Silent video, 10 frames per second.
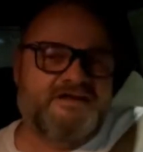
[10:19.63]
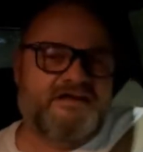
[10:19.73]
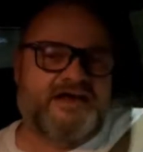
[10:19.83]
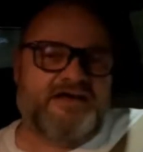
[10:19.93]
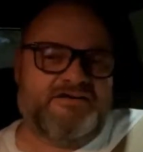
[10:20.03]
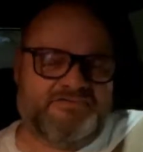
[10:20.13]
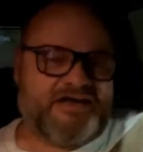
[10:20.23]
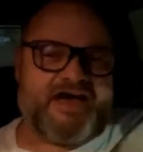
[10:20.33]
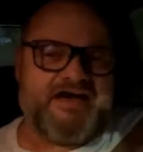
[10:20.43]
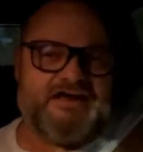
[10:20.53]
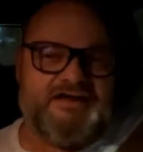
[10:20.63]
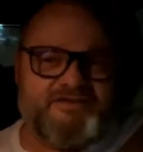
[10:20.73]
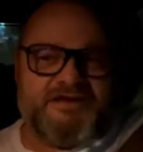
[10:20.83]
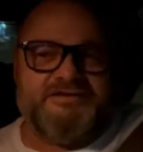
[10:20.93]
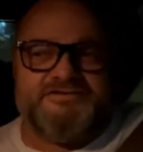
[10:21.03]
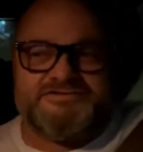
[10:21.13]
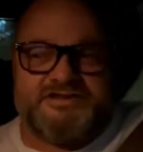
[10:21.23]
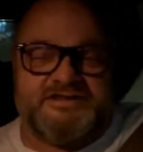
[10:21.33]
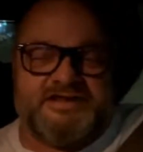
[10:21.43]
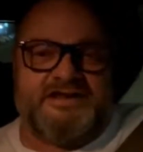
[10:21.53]
I don't think I can ever get used to
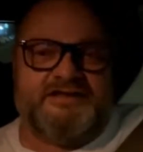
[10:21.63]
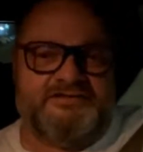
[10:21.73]
that.